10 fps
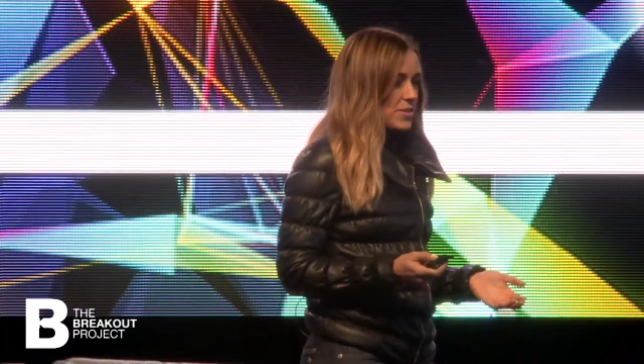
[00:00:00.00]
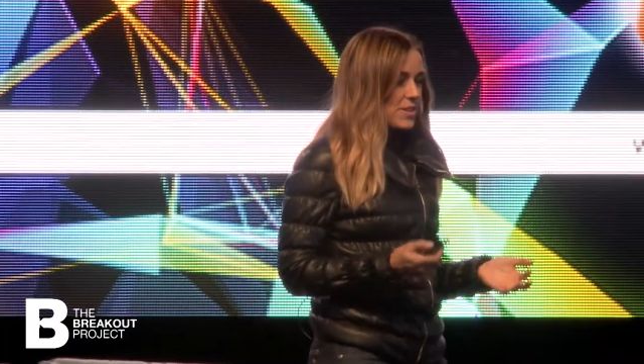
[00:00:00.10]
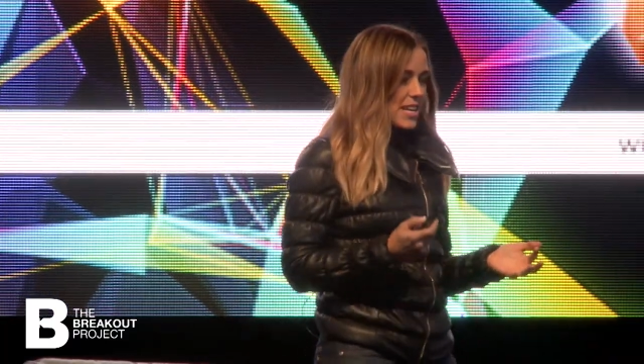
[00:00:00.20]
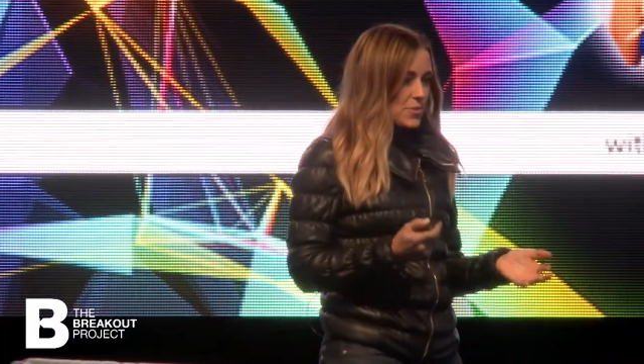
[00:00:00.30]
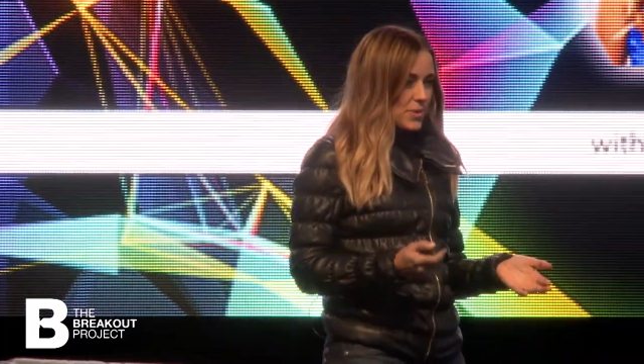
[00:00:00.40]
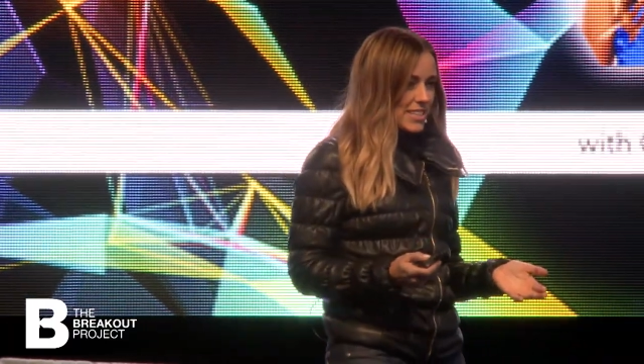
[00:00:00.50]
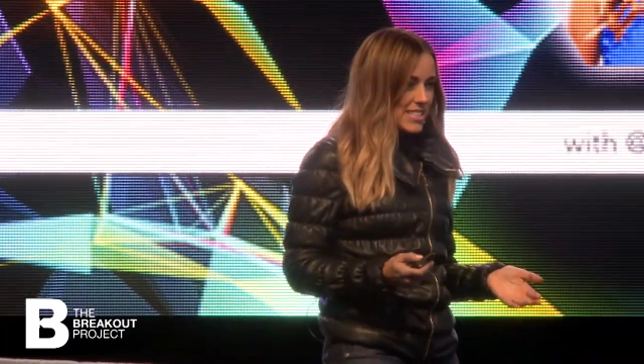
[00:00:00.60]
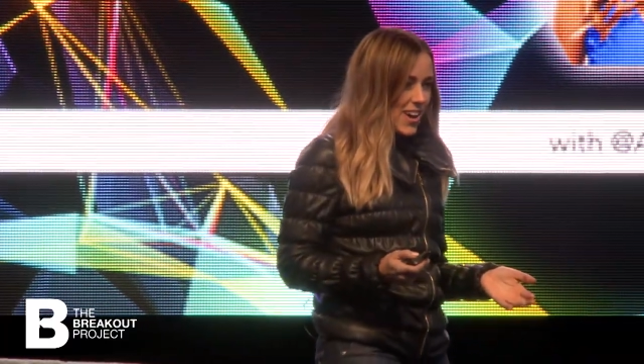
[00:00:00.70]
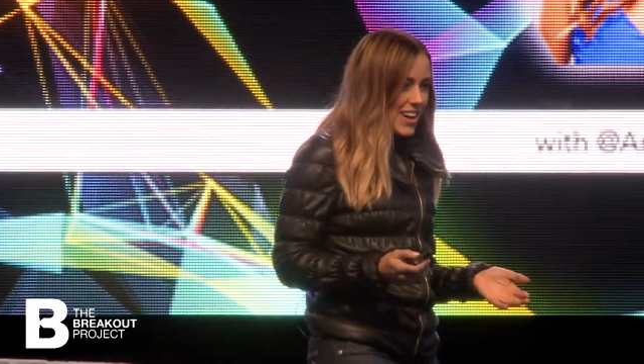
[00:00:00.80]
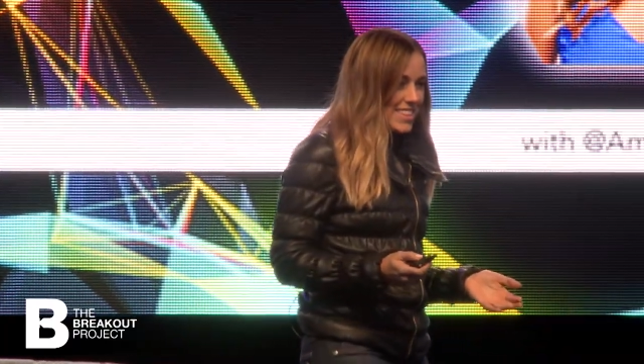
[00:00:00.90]
so that's really
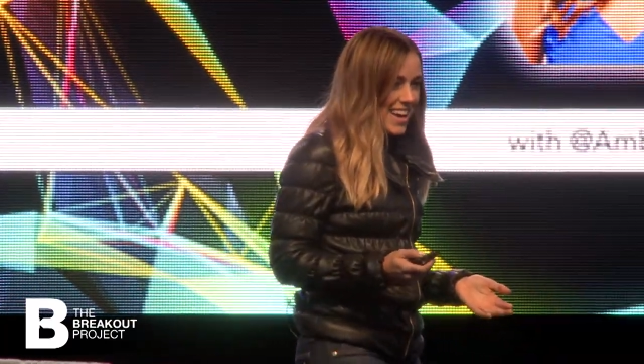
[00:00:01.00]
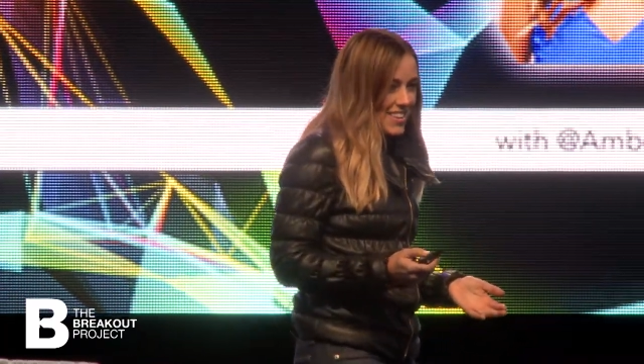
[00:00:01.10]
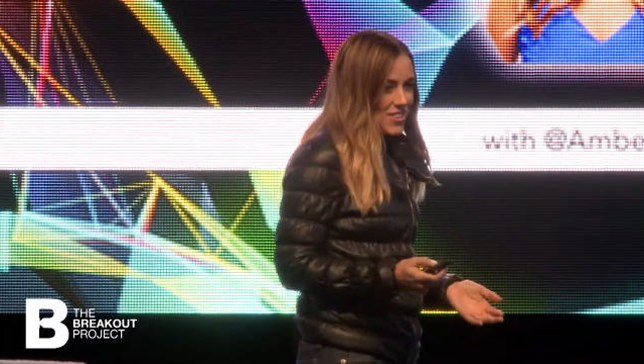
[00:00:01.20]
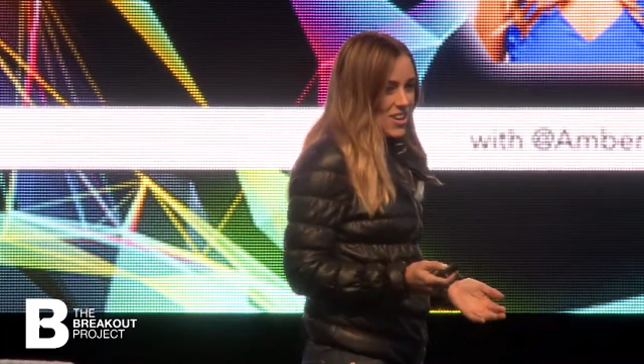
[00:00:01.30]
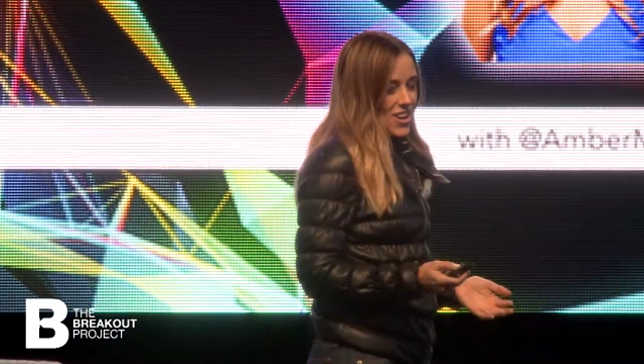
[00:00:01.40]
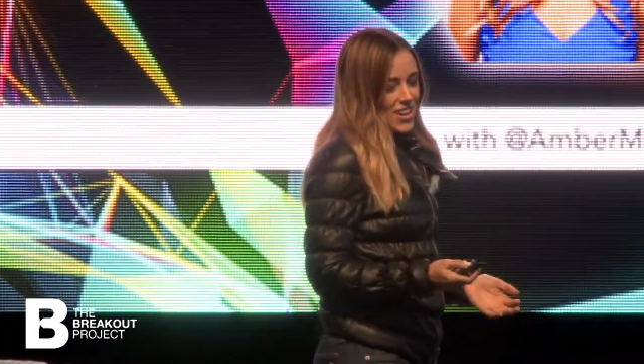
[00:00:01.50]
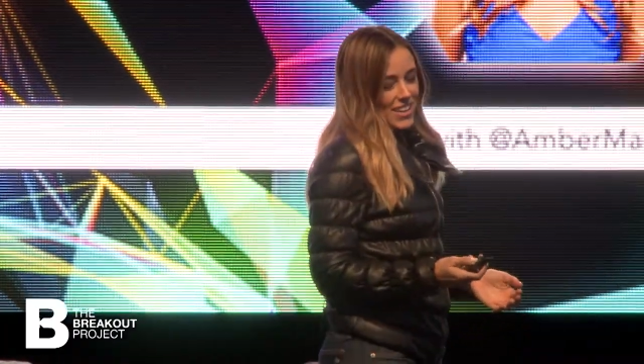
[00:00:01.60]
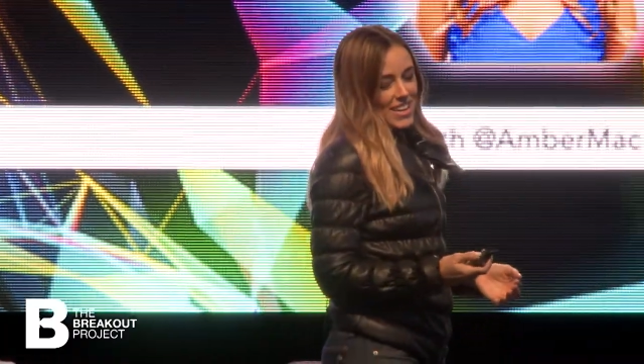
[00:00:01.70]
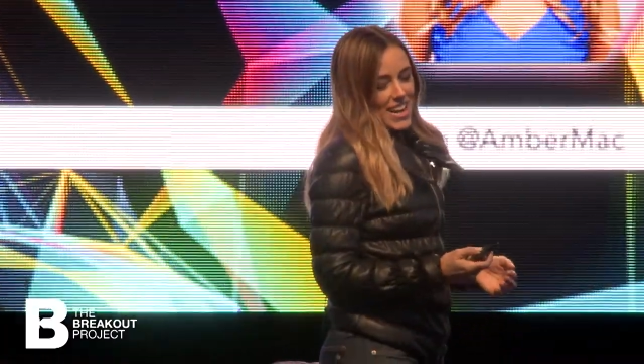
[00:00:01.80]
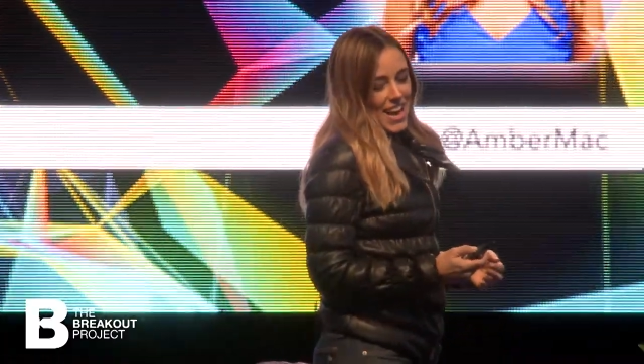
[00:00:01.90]
not that long.